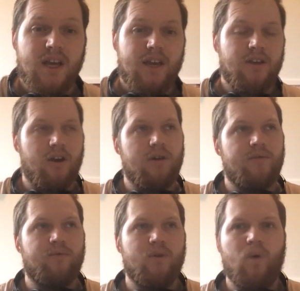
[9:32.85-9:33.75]

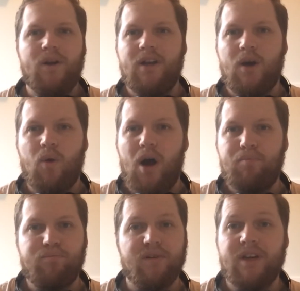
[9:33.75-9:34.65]
If we're 1-0
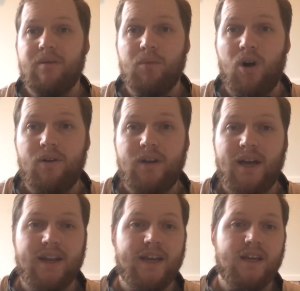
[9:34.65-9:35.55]
up, bring him on
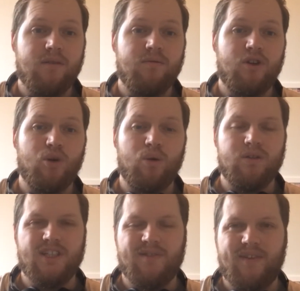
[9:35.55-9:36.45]
and he can
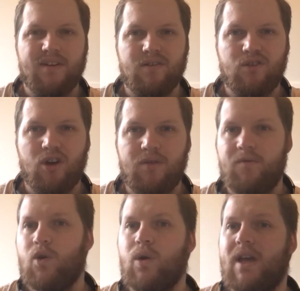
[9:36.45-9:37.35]
cause the defenders kind of